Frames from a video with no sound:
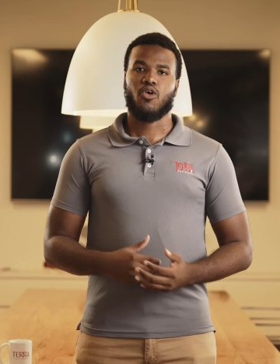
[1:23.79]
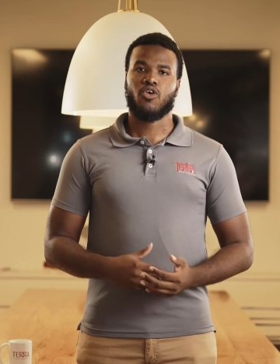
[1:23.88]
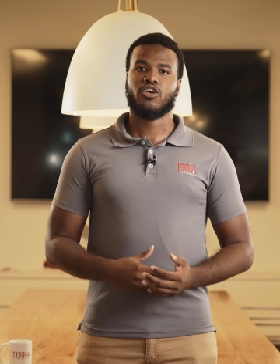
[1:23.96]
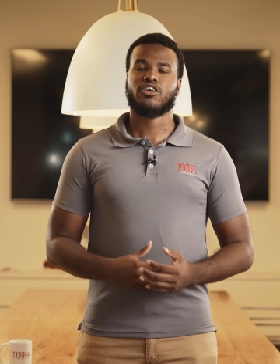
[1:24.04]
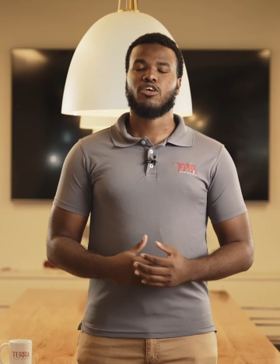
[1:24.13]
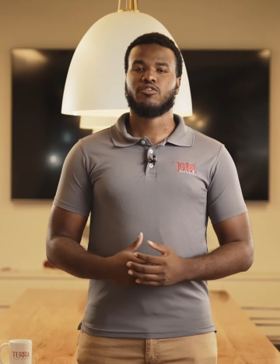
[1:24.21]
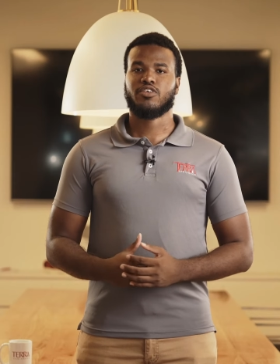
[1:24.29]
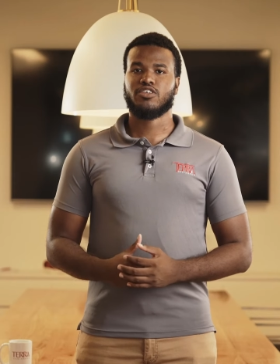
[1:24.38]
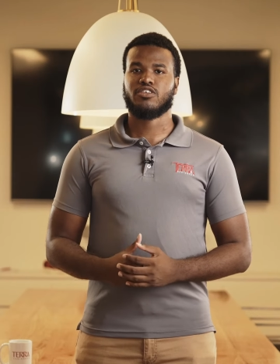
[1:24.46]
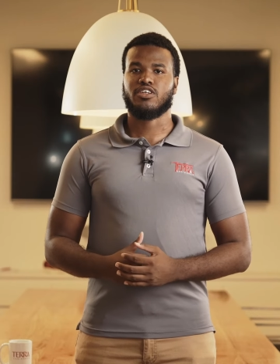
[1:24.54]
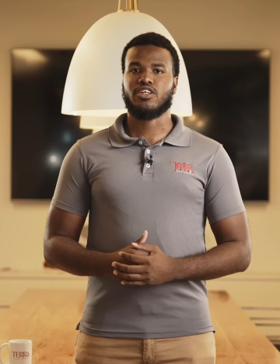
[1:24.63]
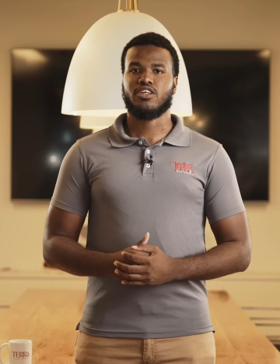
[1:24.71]
or
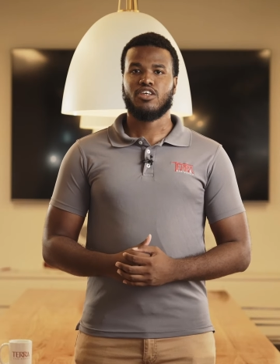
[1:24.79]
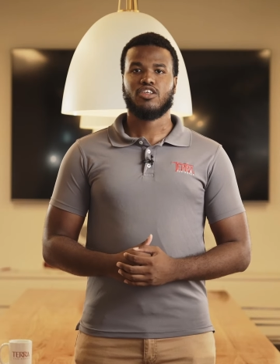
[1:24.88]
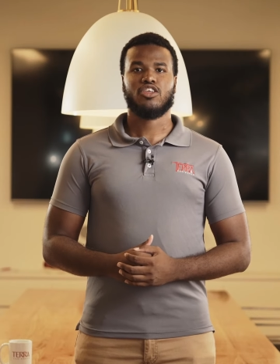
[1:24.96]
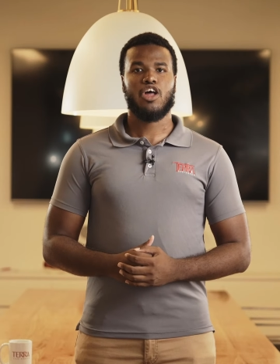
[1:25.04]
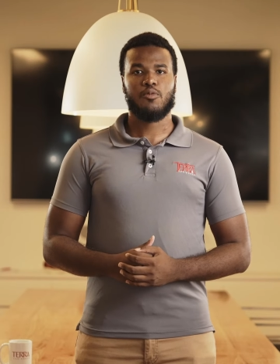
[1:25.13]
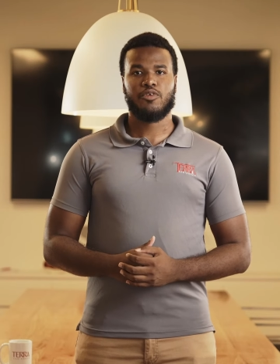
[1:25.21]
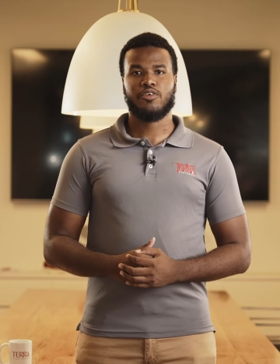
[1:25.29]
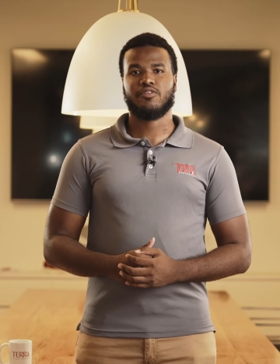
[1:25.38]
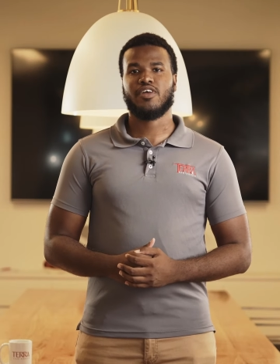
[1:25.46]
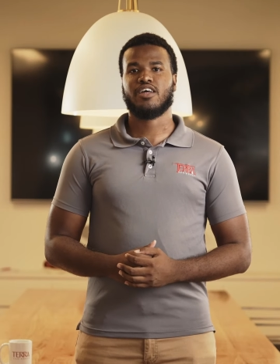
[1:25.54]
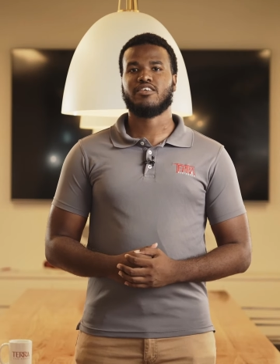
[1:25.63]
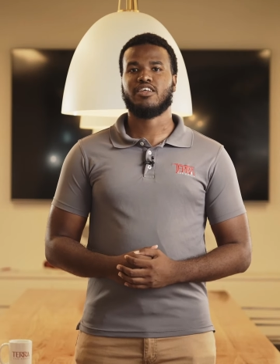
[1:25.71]
conversely, not be
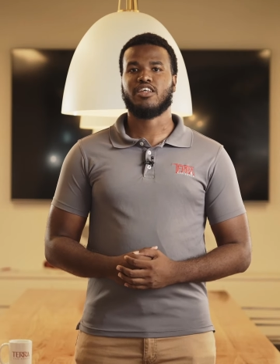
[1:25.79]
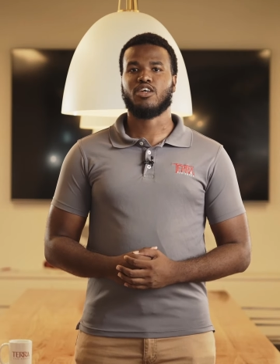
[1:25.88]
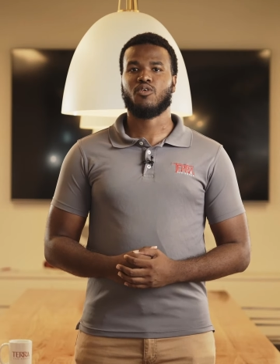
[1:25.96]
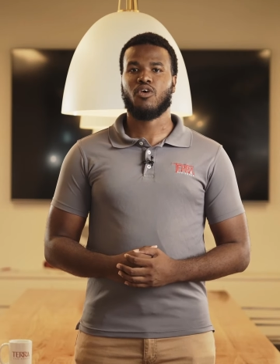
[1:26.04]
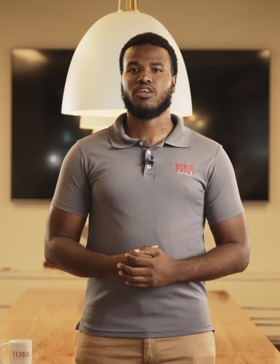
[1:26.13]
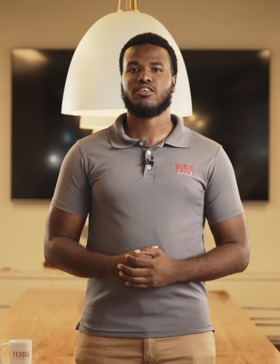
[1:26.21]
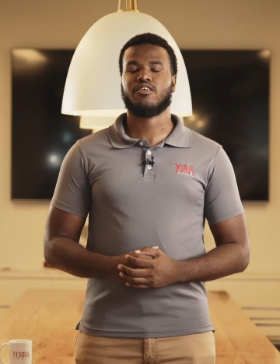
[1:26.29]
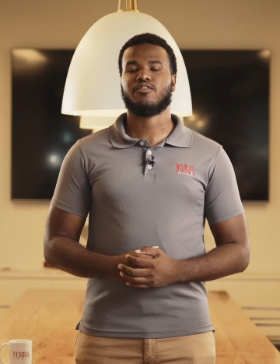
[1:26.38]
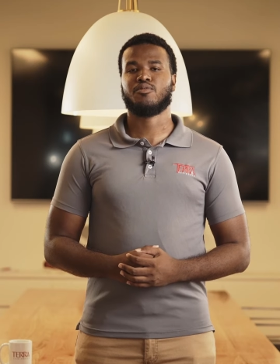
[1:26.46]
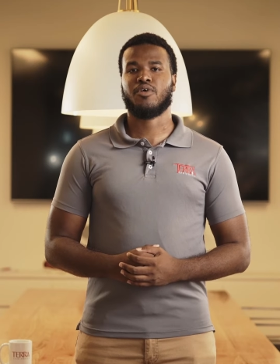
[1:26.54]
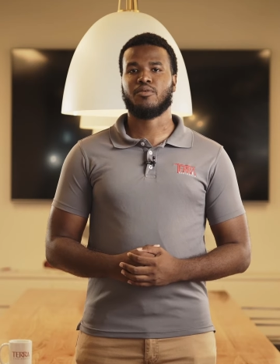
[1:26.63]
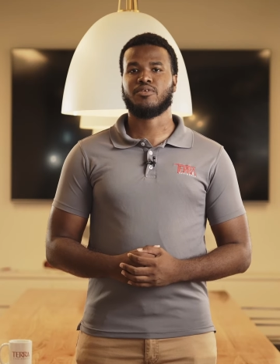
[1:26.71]
reflected in the quality of the
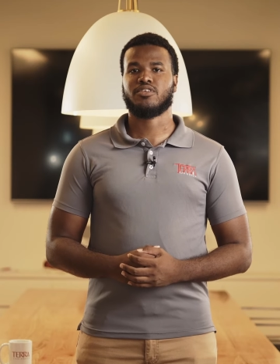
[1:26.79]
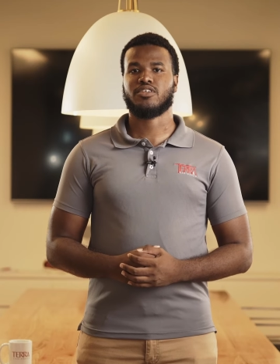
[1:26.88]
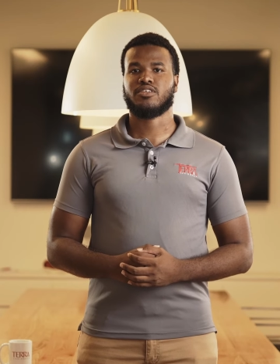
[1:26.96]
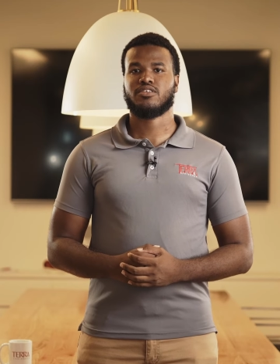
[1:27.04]
property.